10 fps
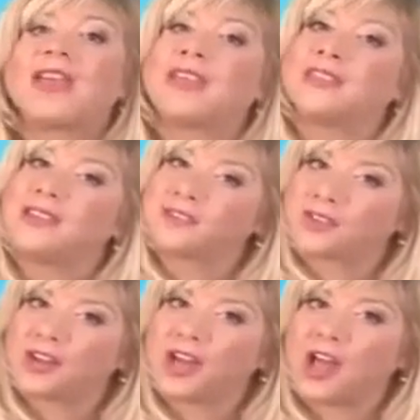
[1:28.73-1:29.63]
and these are
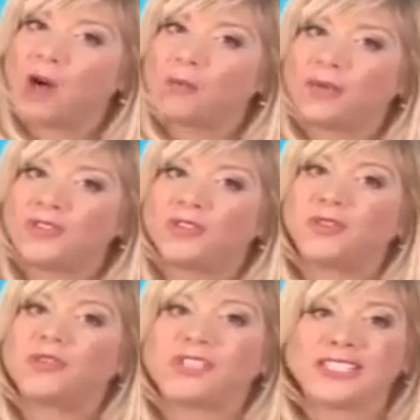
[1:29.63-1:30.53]
going to help you
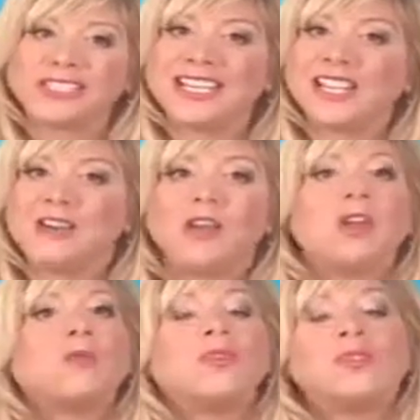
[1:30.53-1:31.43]
to succeed
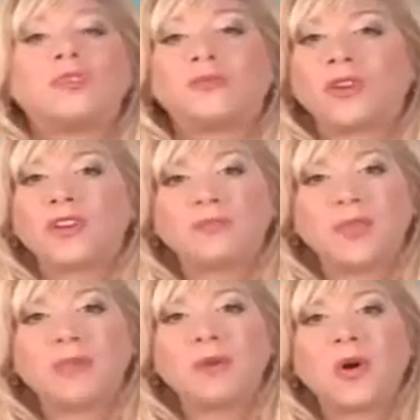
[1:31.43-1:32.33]
when you're in front of
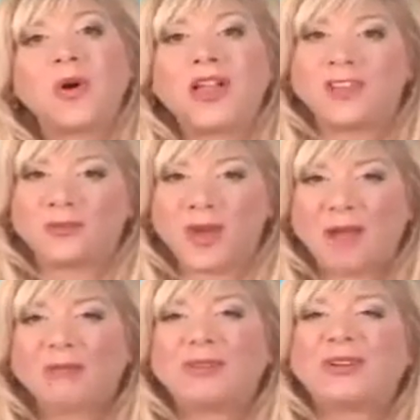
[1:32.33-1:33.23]
people and you're
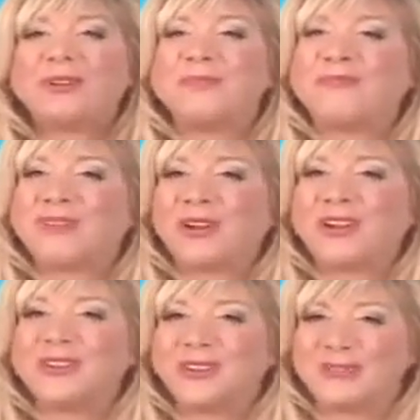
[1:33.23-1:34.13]
probably going to be
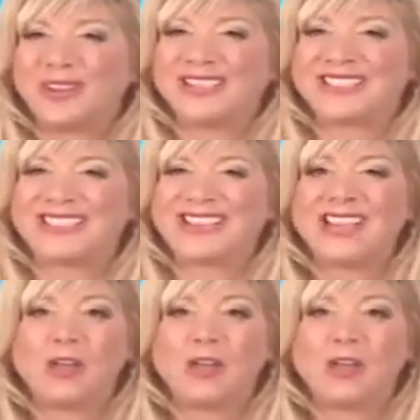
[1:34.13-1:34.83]
very nervous.